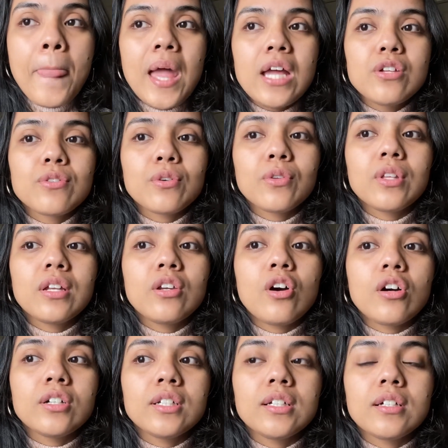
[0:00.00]
and so the
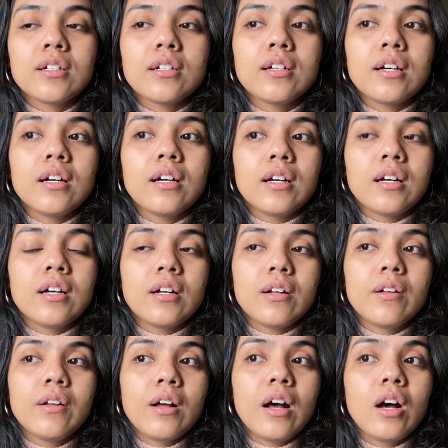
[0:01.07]
doctor,
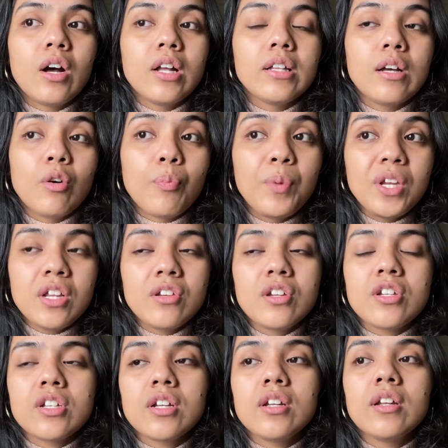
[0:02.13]
our
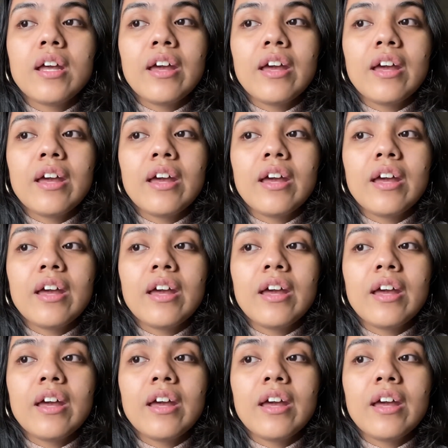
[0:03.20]
pediatrician,